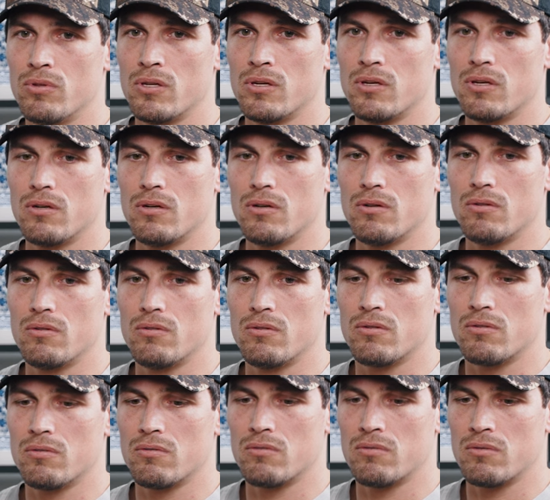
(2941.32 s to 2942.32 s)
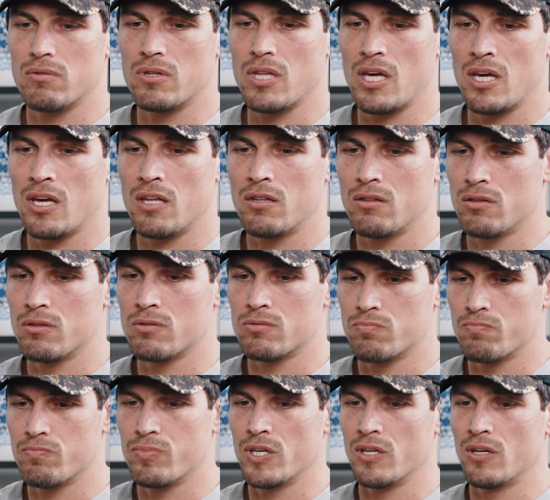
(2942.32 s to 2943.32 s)
that they had
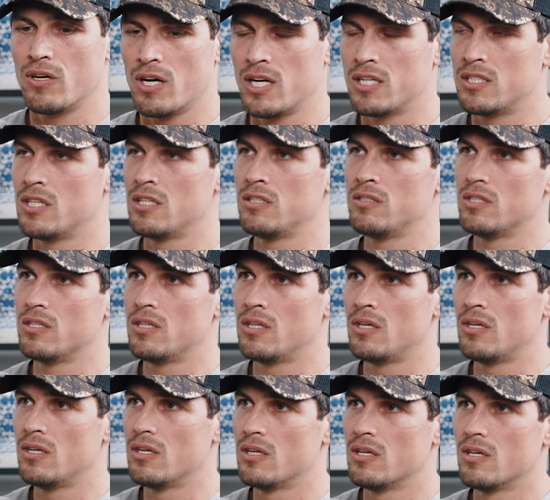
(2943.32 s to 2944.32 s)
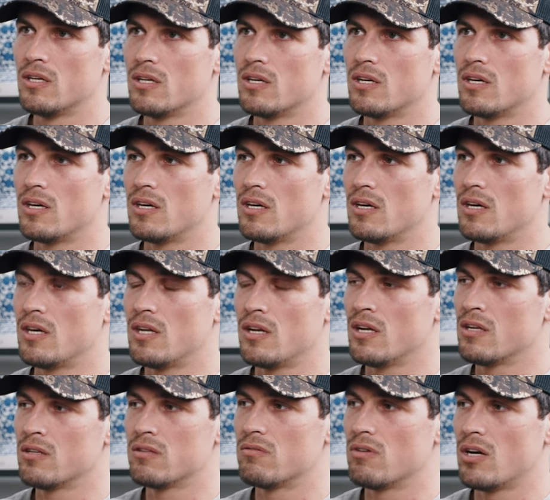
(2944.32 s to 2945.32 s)
this big identity and
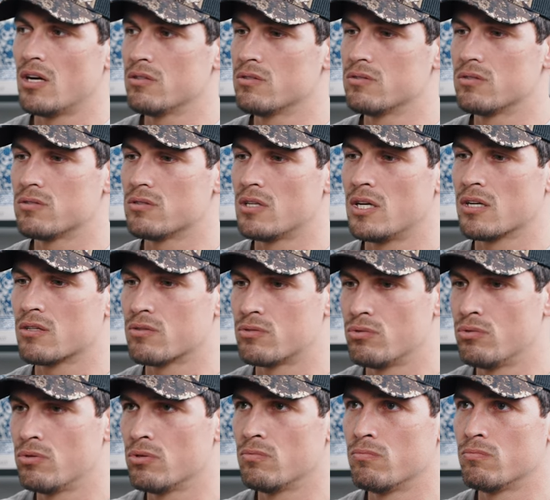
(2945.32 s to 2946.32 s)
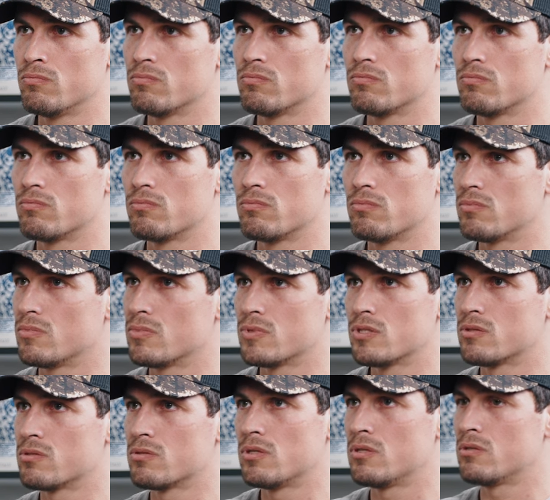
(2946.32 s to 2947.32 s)
i i just like saw them
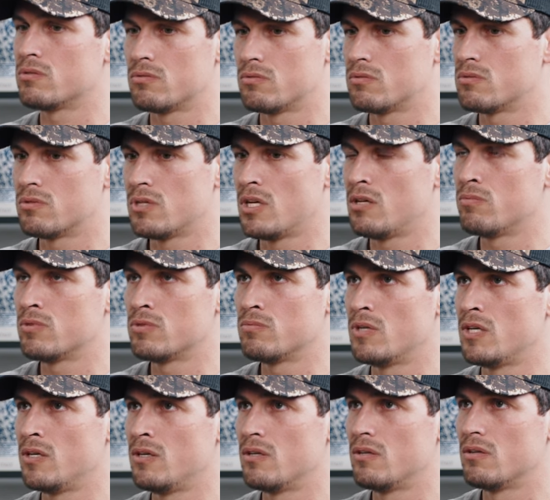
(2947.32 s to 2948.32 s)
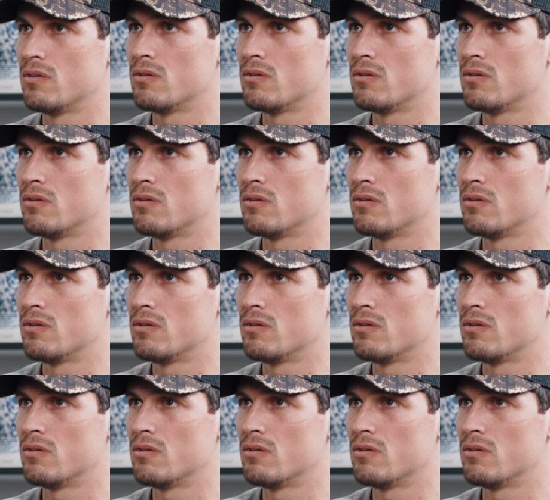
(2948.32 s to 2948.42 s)
just as same as me yeah